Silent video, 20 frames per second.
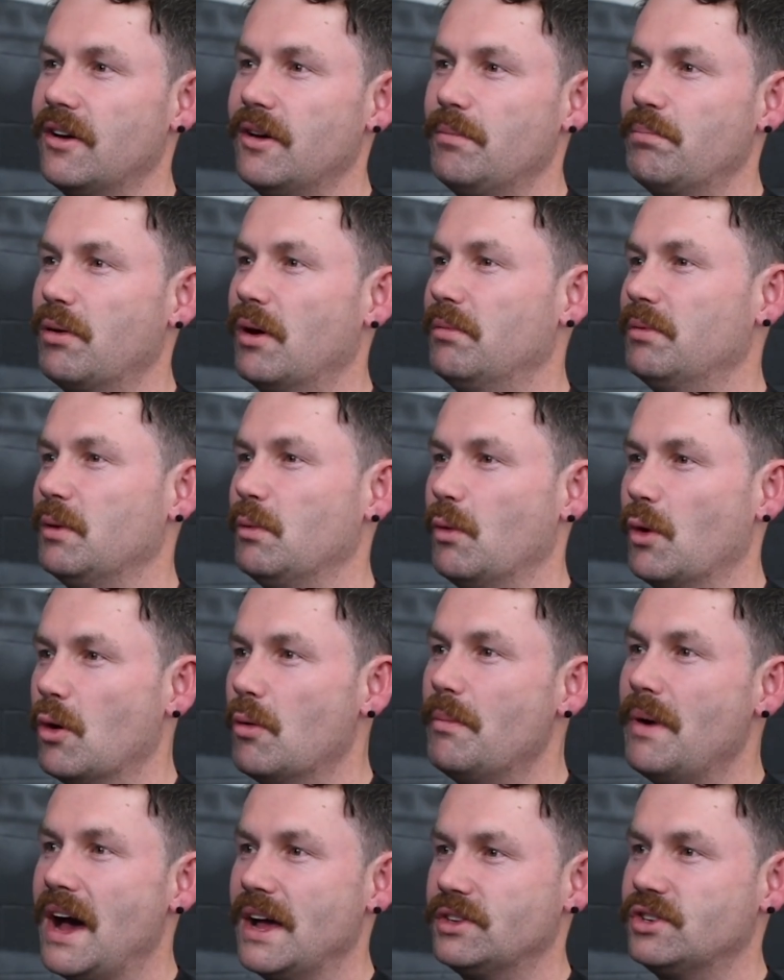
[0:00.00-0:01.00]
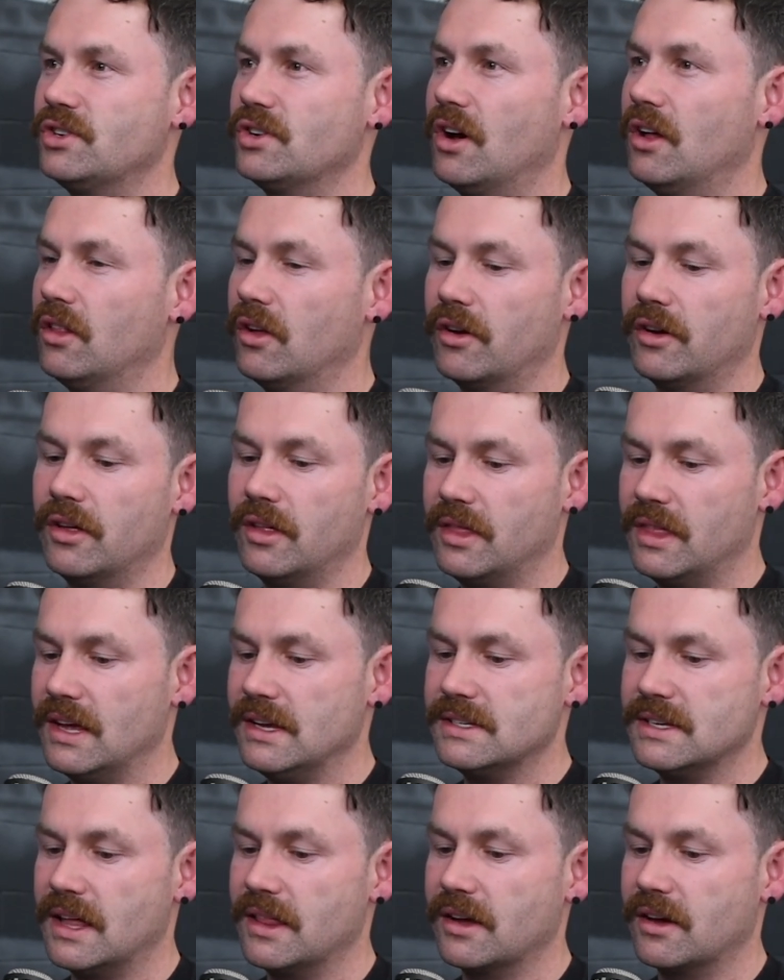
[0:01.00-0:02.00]
he probably will match a lot of
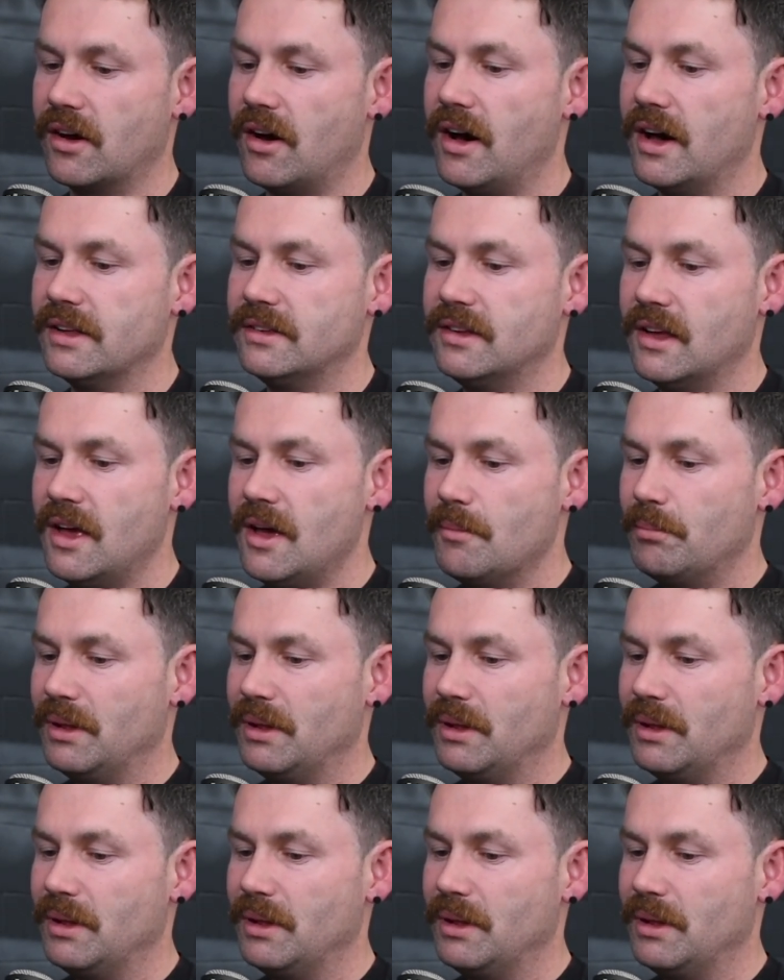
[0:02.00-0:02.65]
these other guys.